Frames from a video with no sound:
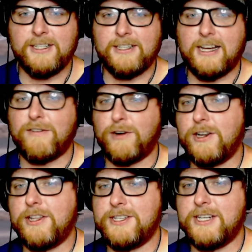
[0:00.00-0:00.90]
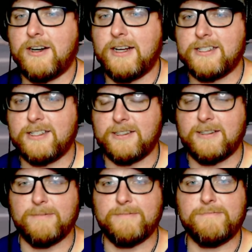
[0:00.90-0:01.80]
reducing I've heard of the DRS but
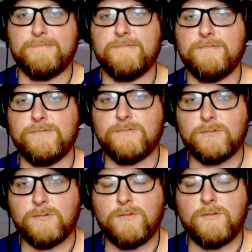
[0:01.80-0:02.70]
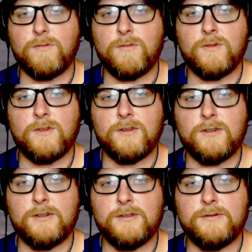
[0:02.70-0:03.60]
system. DRS only works under conditions
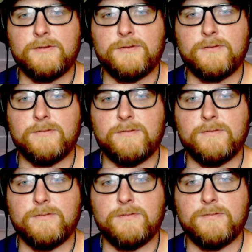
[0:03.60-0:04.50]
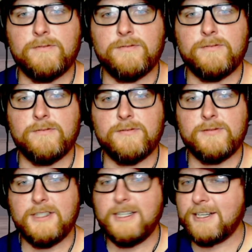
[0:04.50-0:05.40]
specified by the FIA and
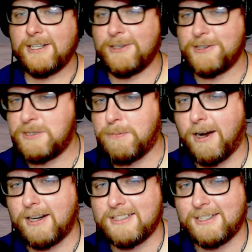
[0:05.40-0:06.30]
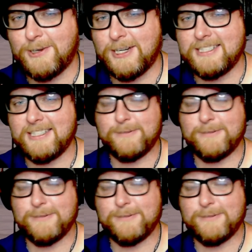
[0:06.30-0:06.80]
only at certain Those parts sparks of are crazy. track.